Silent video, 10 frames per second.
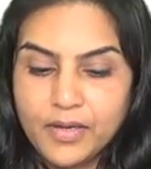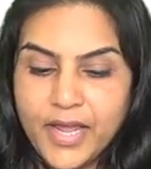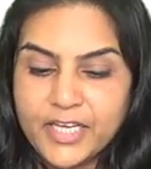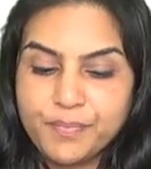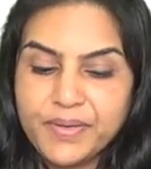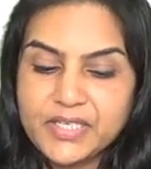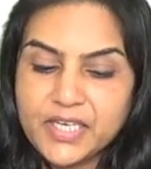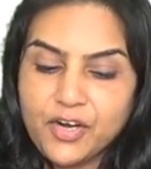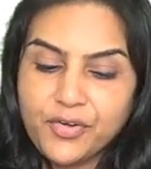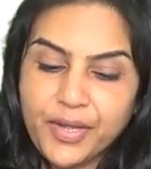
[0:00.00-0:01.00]
Expense
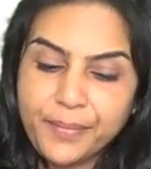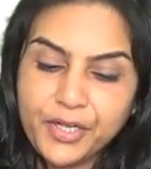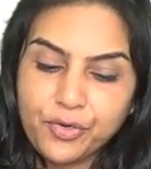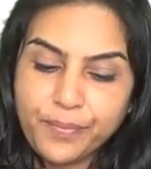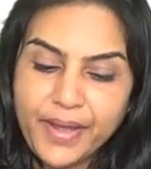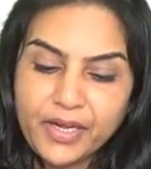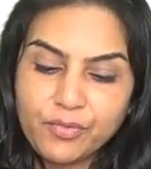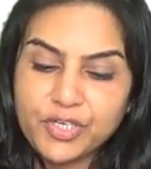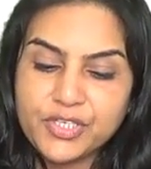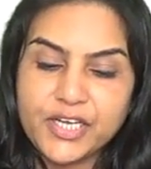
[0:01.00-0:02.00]
account debit to bank,
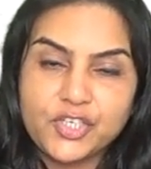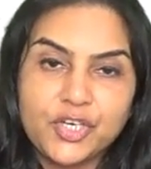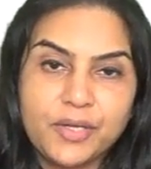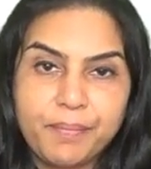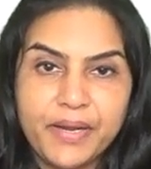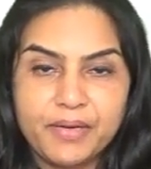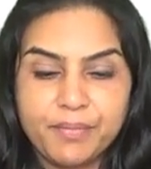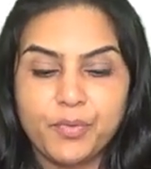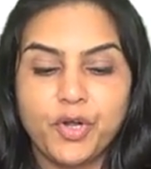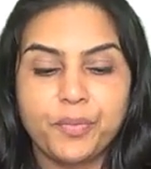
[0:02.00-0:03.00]
what is actually paid.
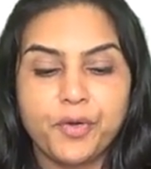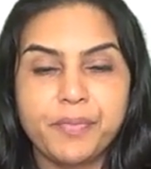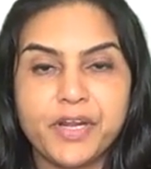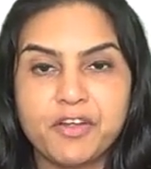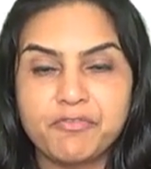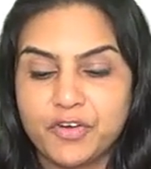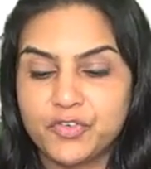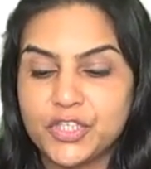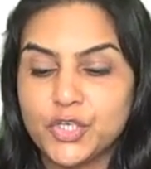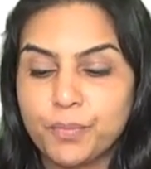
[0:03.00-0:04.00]
But what about bringing
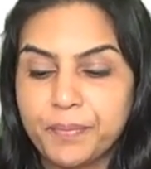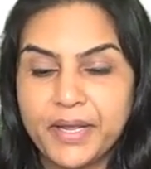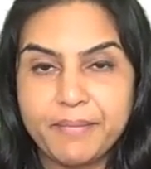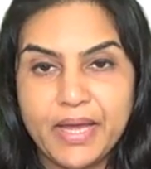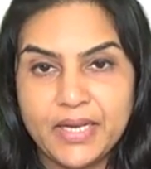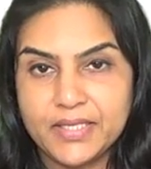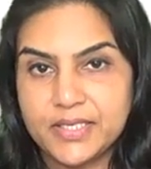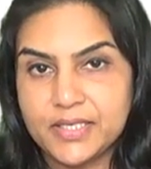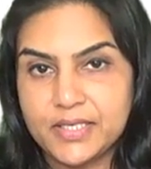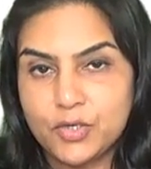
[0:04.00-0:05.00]
forward the opening
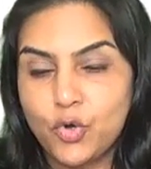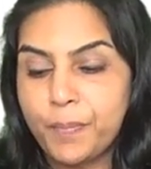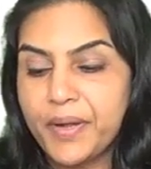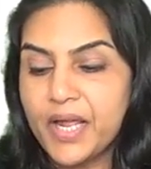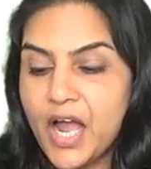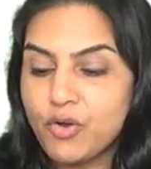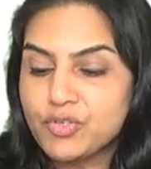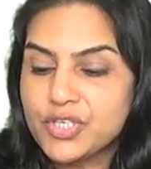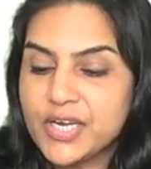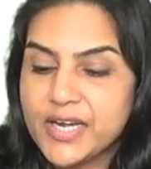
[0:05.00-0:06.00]
balances? Opening
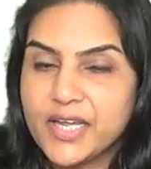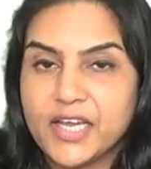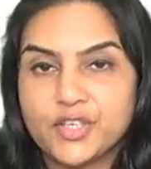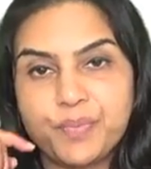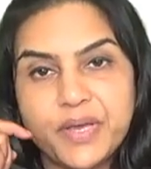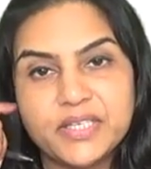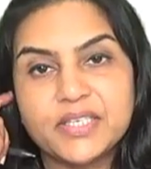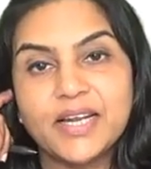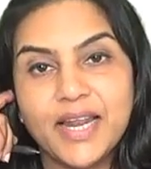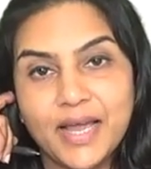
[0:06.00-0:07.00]
outstanding expense,
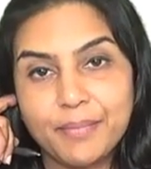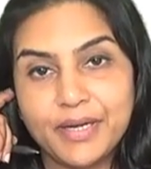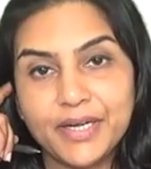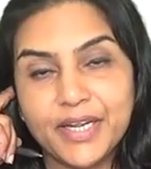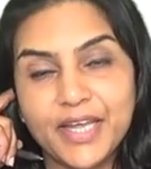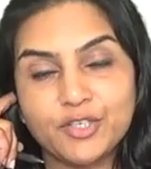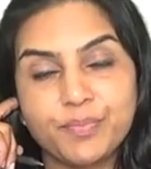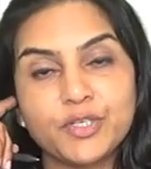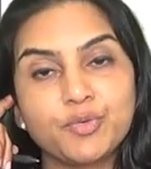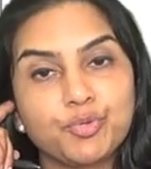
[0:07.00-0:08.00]
liability,
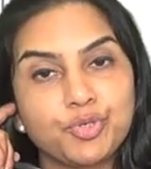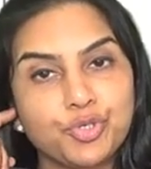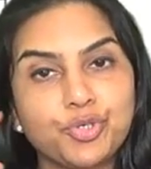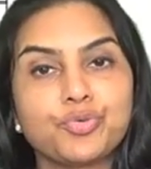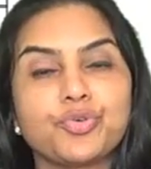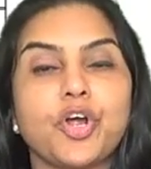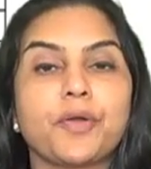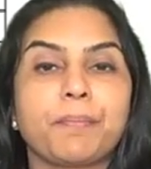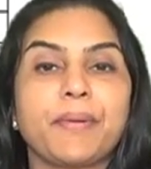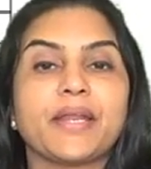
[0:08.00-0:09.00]
expense which was due,
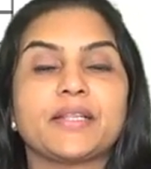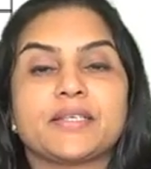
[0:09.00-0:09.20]
not paid.